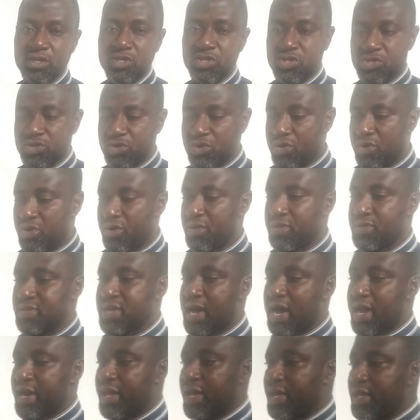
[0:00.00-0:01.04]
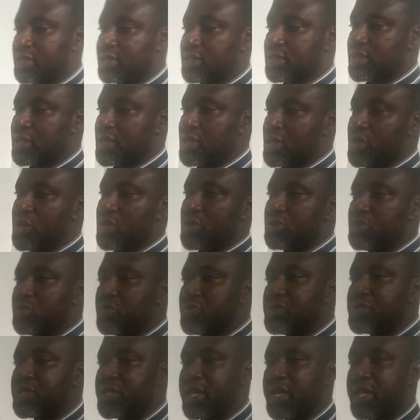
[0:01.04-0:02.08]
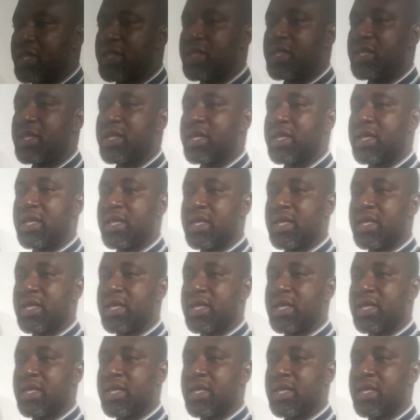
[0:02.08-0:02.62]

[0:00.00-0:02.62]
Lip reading: So that is using